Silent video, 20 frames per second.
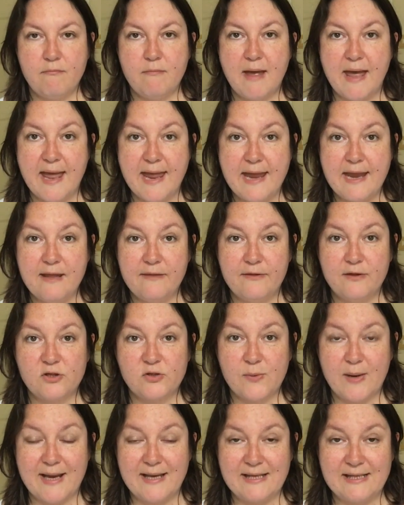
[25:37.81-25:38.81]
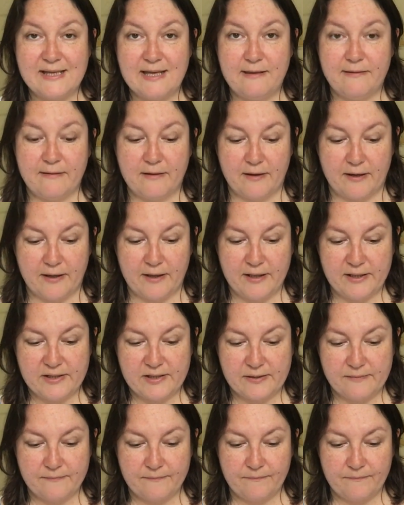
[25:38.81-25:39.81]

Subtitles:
May the 23rd,